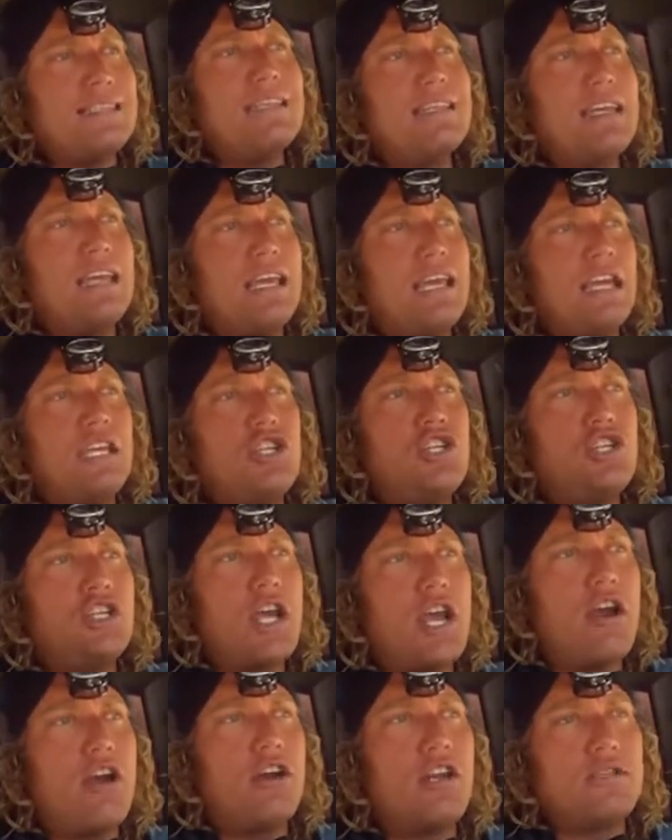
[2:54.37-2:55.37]
he
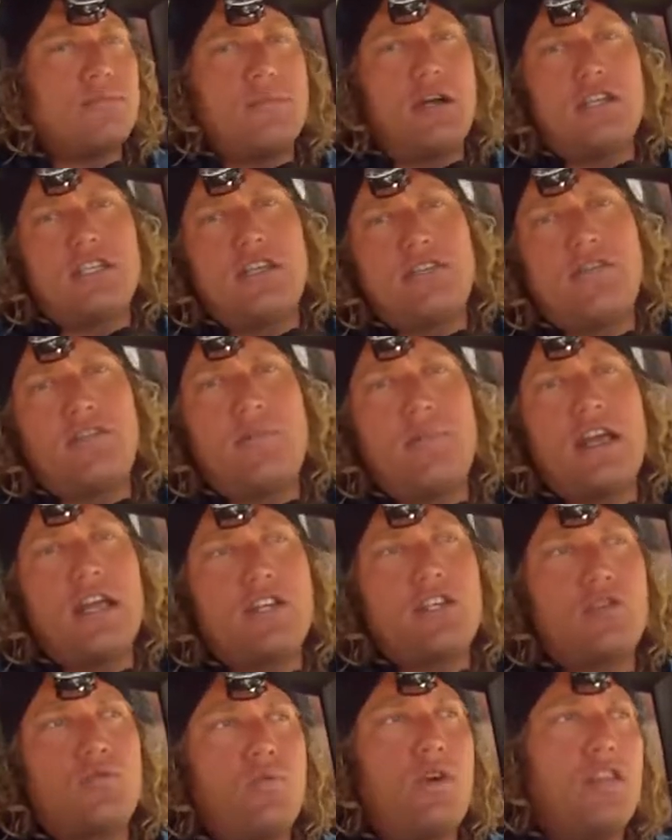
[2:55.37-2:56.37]
shared as much
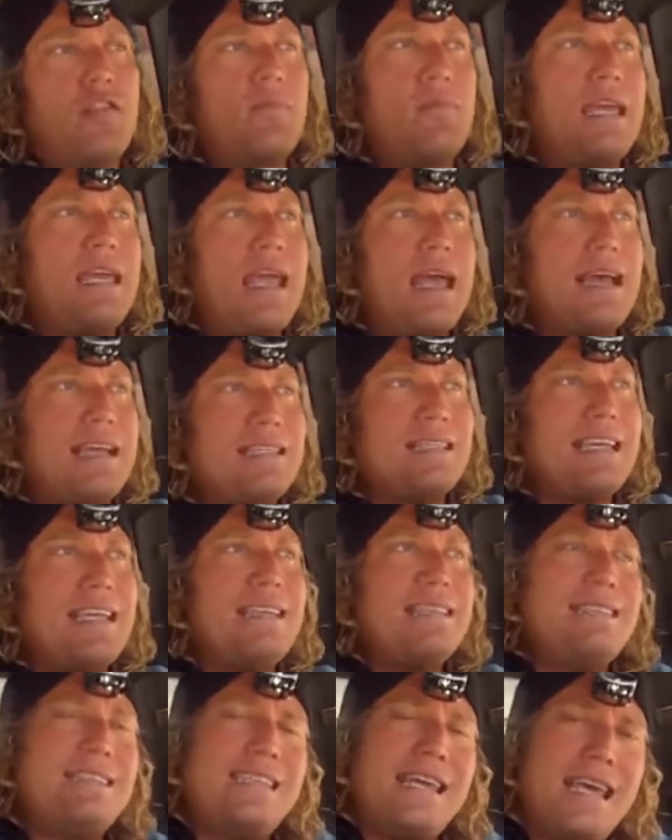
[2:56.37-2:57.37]
information with me as
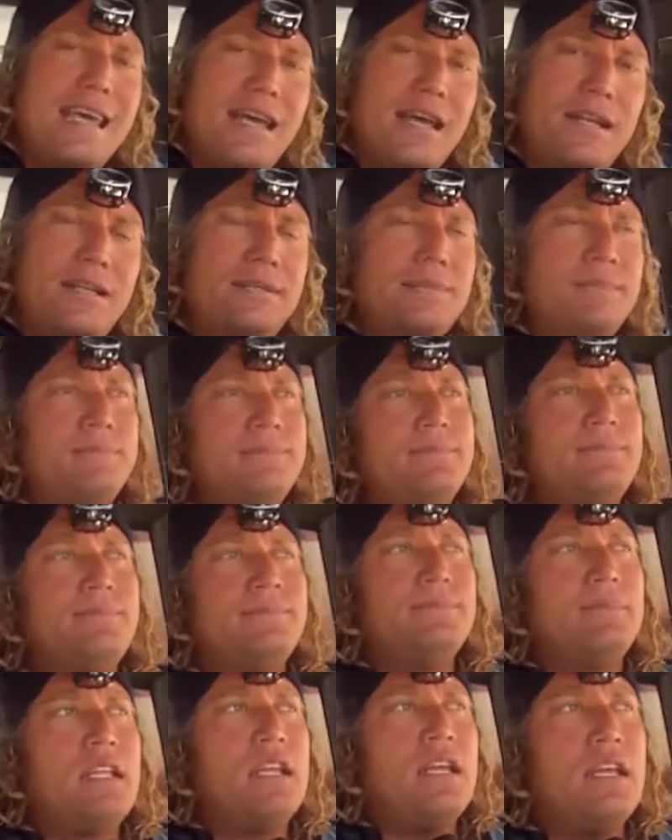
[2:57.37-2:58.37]
he did.
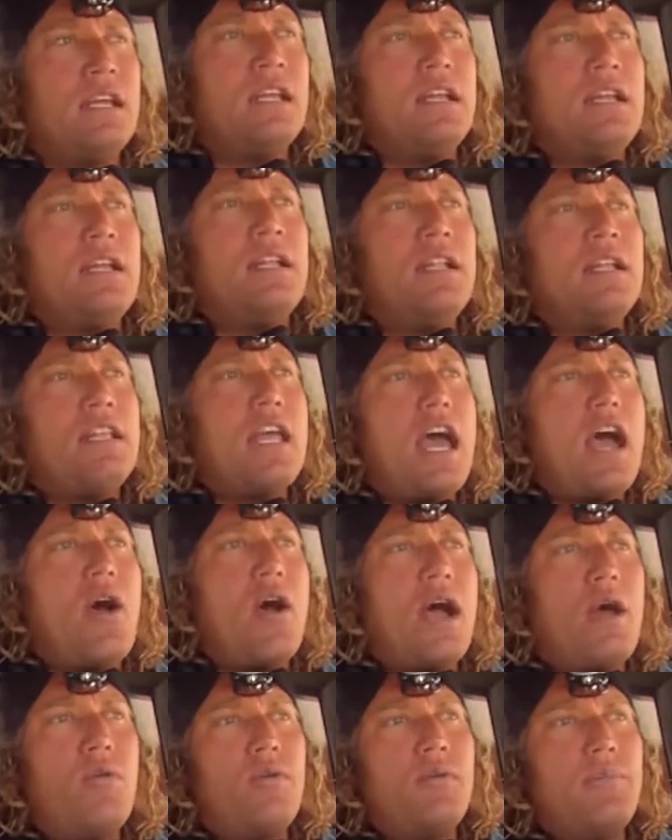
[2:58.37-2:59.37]
Now,
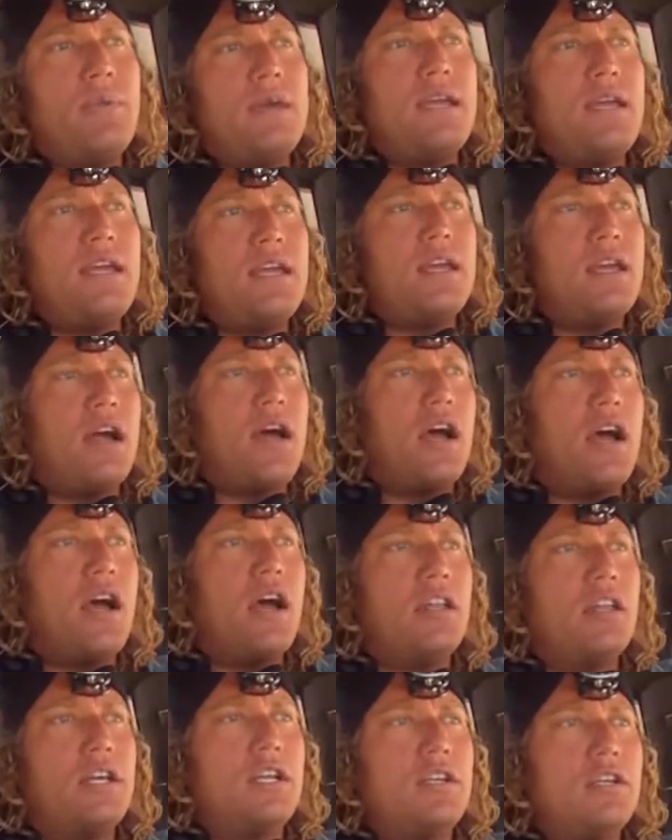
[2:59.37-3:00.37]
I would be
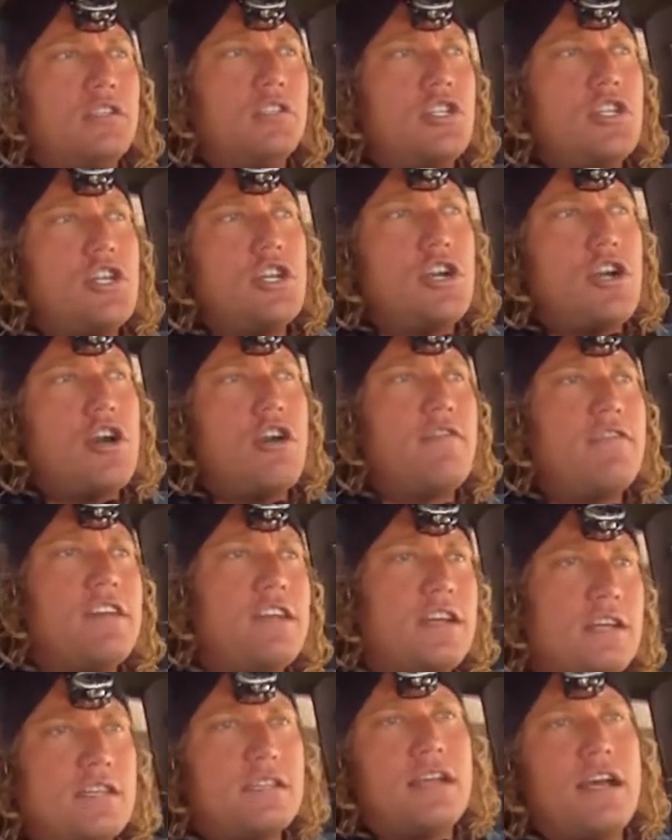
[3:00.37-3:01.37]
a little
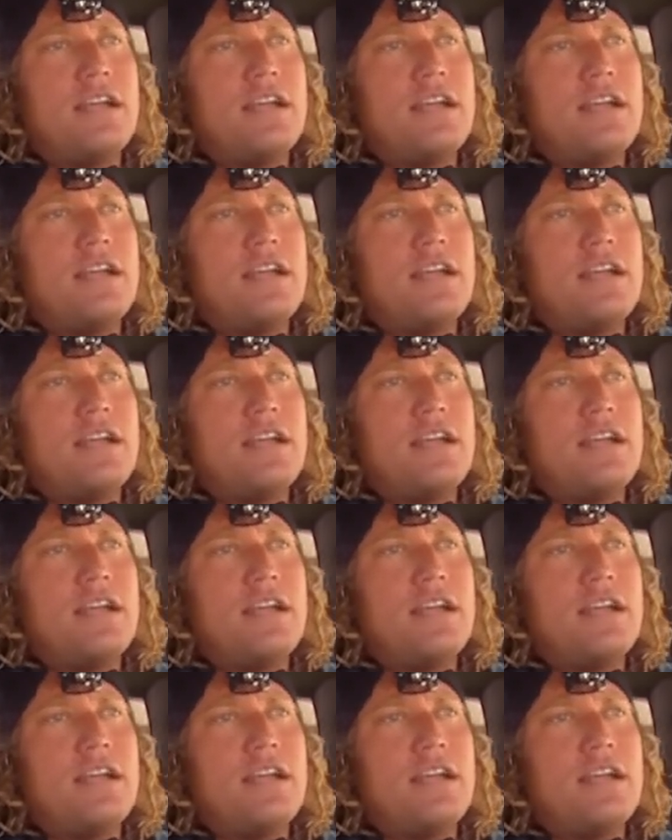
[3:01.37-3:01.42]
nervous, I